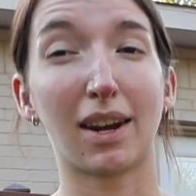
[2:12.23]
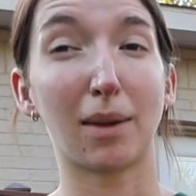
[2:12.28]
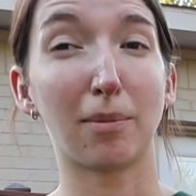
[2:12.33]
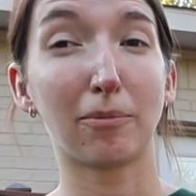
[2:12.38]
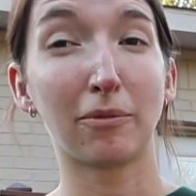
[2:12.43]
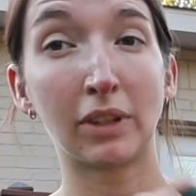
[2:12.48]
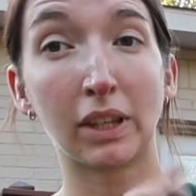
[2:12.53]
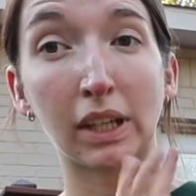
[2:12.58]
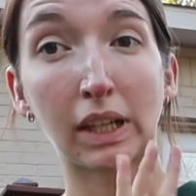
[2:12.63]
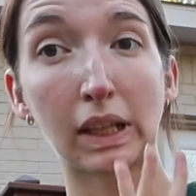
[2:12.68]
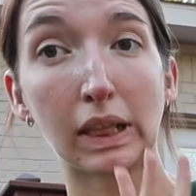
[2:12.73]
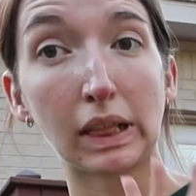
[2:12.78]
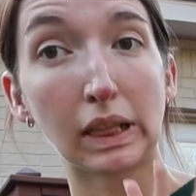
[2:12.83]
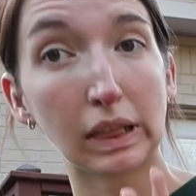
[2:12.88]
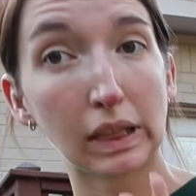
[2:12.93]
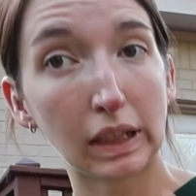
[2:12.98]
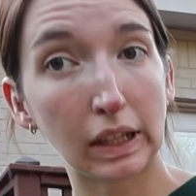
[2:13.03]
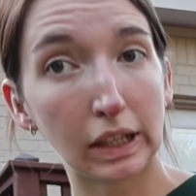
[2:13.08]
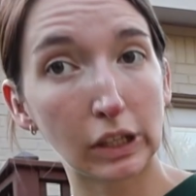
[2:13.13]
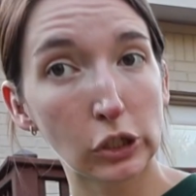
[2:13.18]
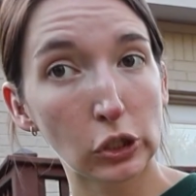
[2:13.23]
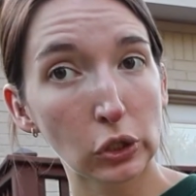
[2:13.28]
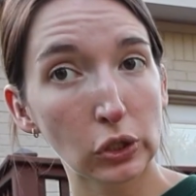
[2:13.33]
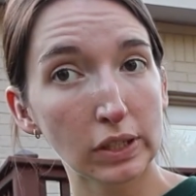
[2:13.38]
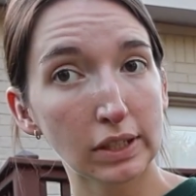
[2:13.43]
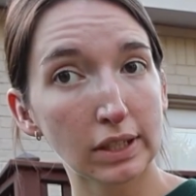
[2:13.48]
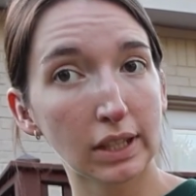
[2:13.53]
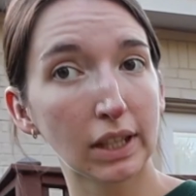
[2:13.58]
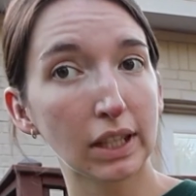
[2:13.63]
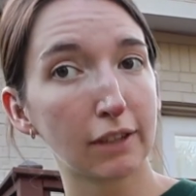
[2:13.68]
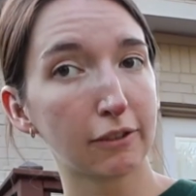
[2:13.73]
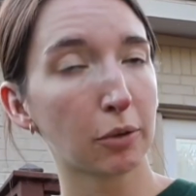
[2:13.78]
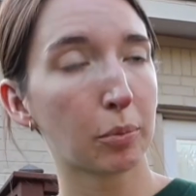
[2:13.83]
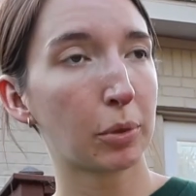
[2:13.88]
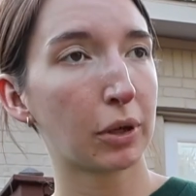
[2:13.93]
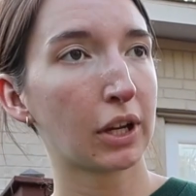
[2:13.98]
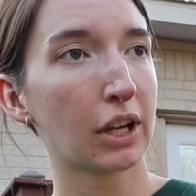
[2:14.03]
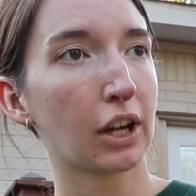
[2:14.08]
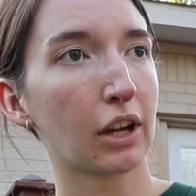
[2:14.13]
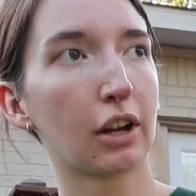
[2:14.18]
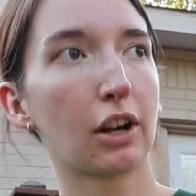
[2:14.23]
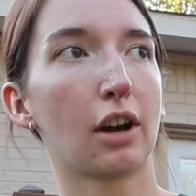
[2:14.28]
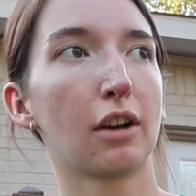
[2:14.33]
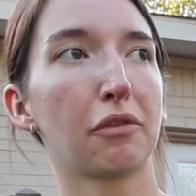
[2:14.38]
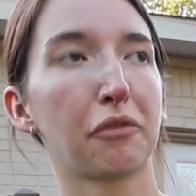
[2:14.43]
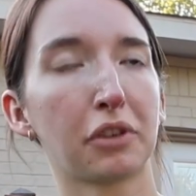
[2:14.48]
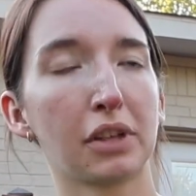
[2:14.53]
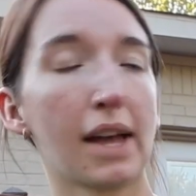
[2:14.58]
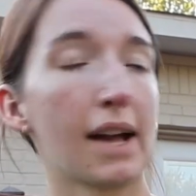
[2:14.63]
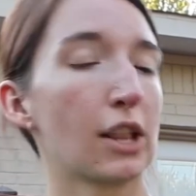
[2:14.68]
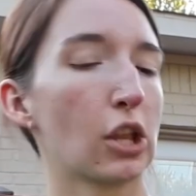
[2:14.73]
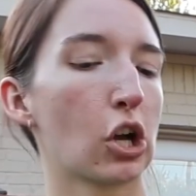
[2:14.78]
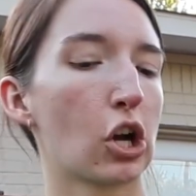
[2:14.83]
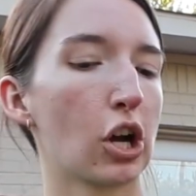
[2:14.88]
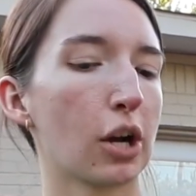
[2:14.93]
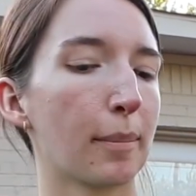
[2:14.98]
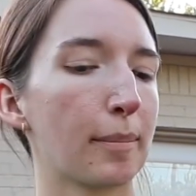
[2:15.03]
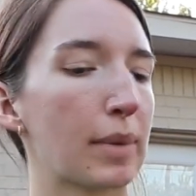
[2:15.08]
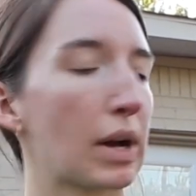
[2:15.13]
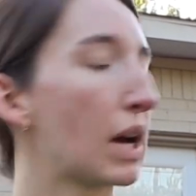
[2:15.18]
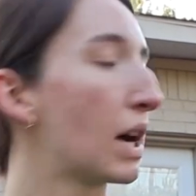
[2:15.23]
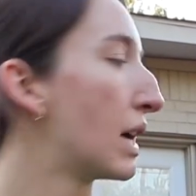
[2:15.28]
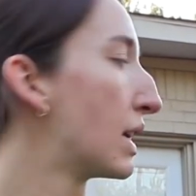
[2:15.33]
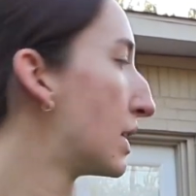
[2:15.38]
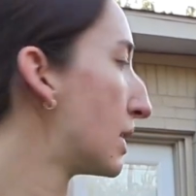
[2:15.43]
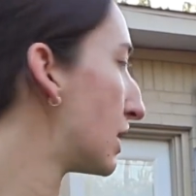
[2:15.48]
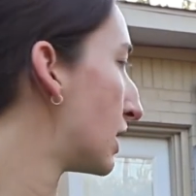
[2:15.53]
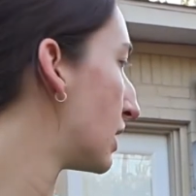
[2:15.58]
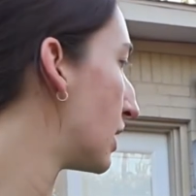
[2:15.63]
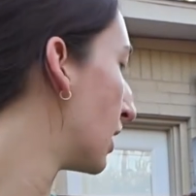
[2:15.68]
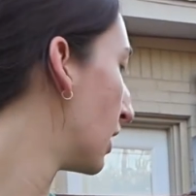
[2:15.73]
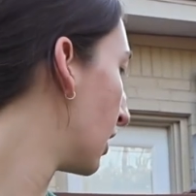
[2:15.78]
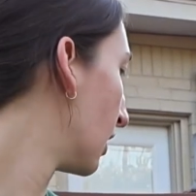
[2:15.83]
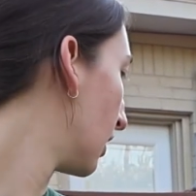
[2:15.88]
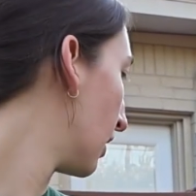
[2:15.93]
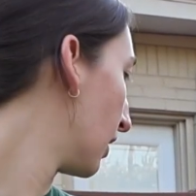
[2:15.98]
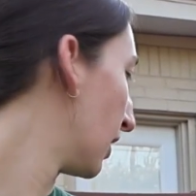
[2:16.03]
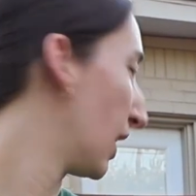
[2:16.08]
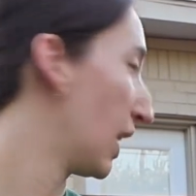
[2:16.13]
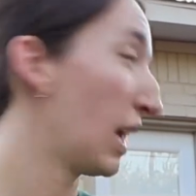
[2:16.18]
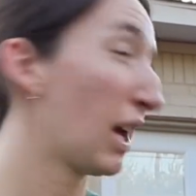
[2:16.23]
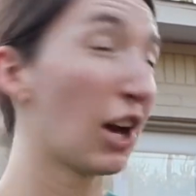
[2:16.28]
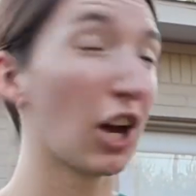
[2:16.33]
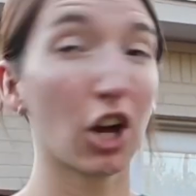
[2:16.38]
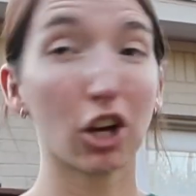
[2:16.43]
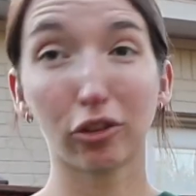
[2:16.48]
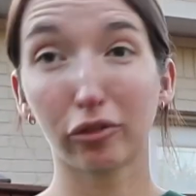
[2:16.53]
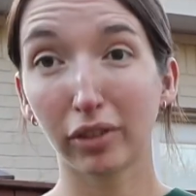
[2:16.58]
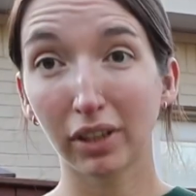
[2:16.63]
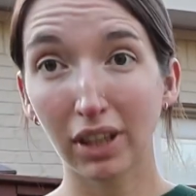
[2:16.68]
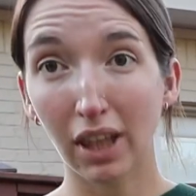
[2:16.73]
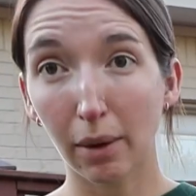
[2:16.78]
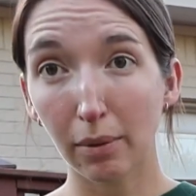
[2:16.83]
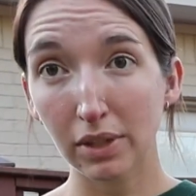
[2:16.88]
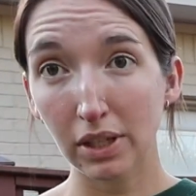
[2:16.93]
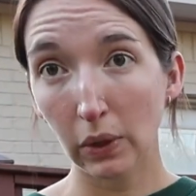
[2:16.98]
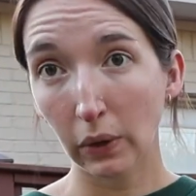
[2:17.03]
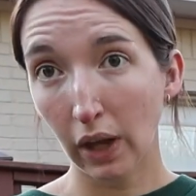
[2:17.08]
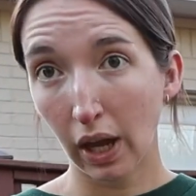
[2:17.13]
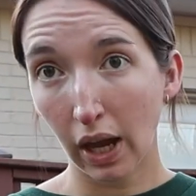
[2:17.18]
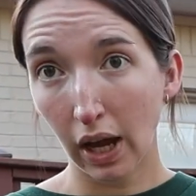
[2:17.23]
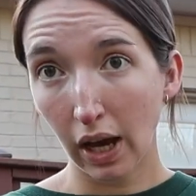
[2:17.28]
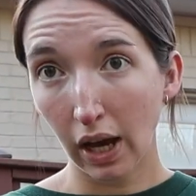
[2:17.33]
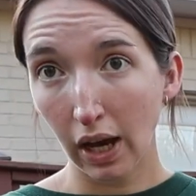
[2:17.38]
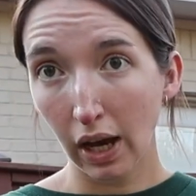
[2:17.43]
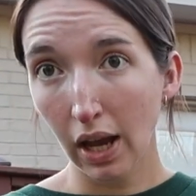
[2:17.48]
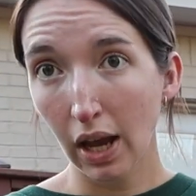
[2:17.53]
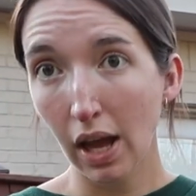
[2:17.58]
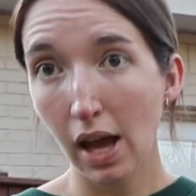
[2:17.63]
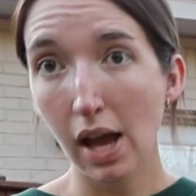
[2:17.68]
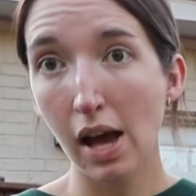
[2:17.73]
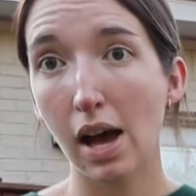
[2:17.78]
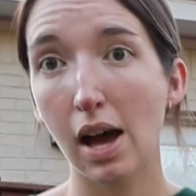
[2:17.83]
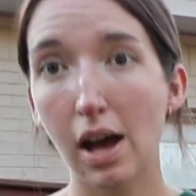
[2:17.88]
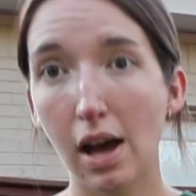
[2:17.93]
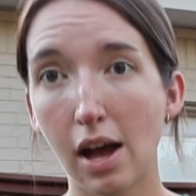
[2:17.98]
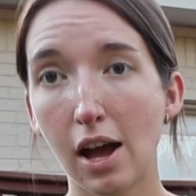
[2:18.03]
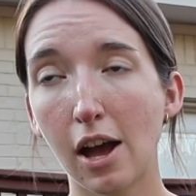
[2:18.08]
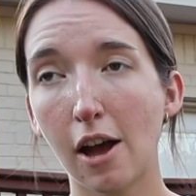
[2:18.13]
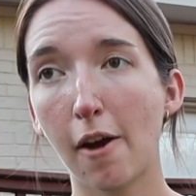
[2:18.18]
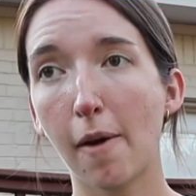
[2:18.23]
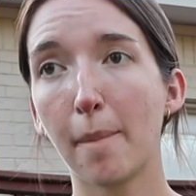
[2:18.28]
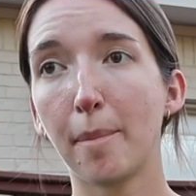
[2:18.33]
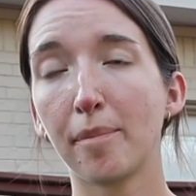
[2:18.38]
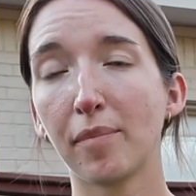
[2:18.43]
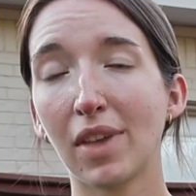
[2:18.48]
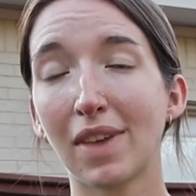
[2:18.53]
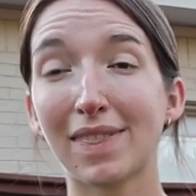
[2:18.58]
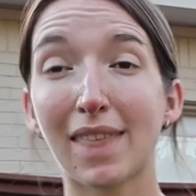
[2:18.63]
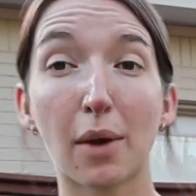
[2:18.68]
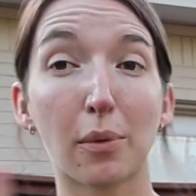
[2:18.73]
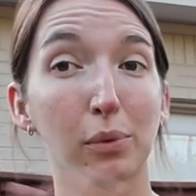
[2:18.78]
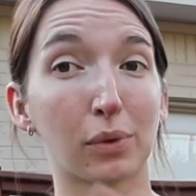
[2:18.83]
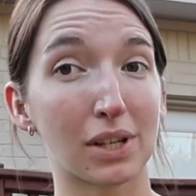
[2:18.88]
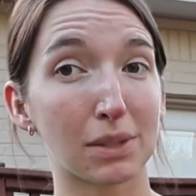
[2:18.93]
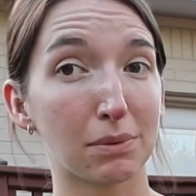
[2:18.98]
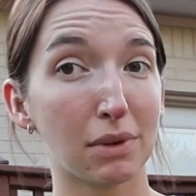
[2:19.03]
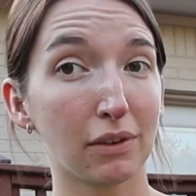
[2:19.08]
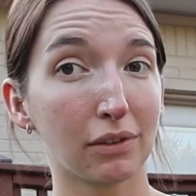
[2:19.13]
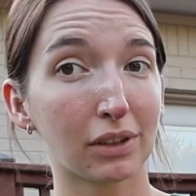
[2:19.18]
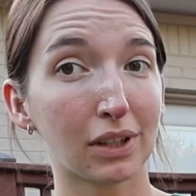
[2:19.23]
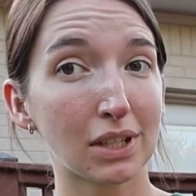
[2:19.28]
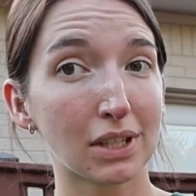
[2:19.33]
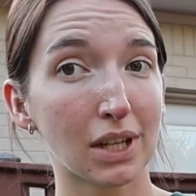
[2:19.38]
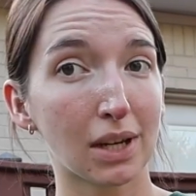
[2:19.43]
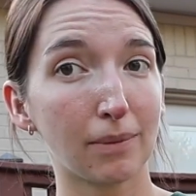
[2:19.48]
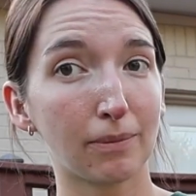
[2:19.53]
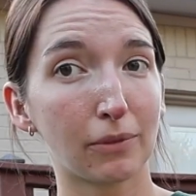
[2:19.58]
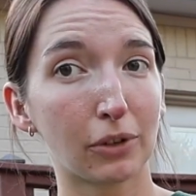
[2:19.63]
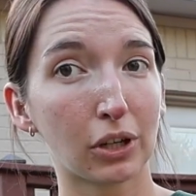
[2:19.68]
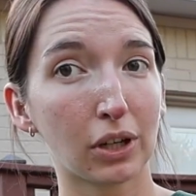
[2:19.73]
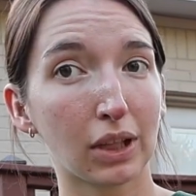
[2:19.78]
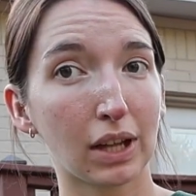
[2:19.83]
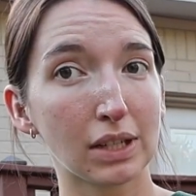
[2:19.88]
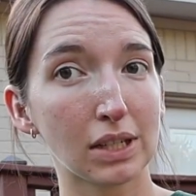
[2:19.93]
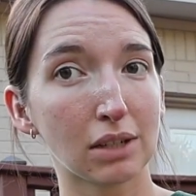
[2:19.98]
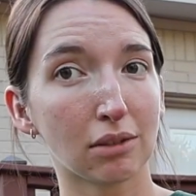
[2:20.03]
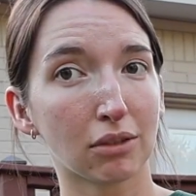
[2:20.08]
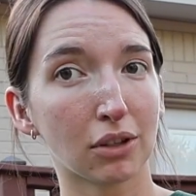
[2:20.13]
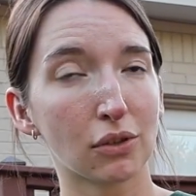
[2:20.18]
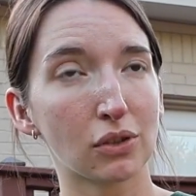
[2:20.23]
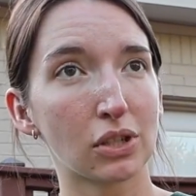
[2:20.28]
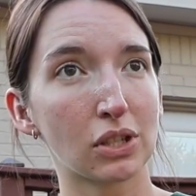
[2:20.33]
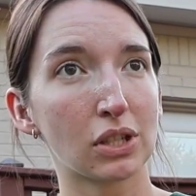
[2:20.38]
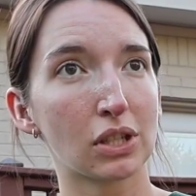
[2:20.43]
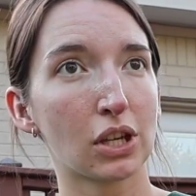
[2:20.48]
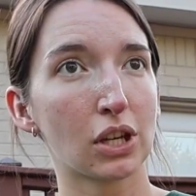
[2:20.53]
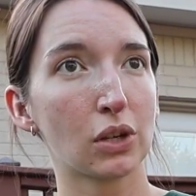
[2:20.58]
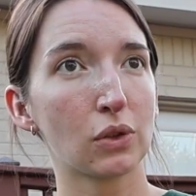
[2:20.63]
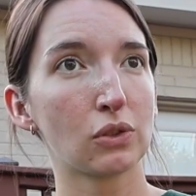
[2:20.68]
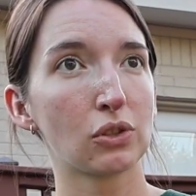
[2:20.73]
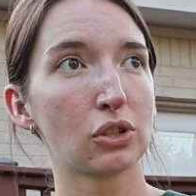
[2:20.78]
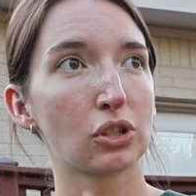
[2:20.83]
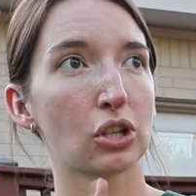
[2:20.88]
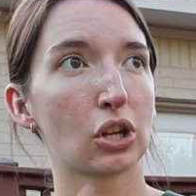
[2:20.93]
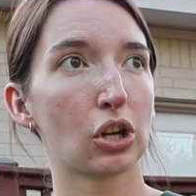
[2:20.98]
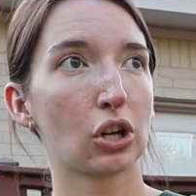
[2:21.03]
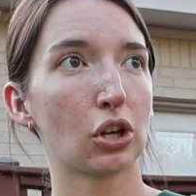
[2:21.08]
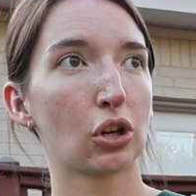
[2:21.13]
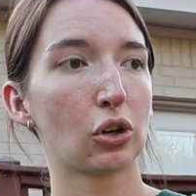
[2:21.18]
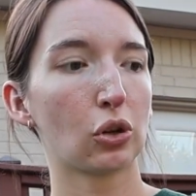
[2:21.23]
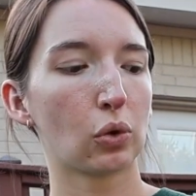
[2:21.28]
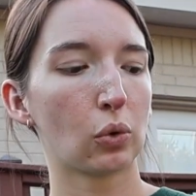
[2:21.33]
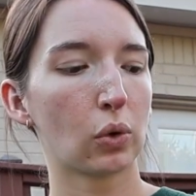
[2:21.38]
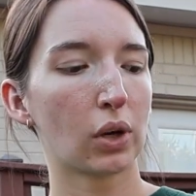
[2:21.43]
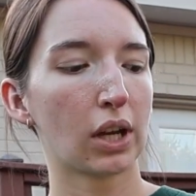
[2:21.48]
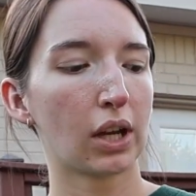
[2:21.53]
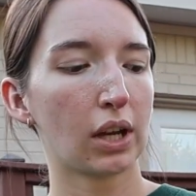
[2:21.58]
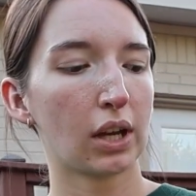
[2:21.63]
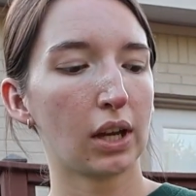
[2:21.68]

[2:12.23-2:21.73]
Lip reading: and I'm feeling a little silly for putting it off for that long, but hopefully that was okay. That was my first time fertilizing roses though, so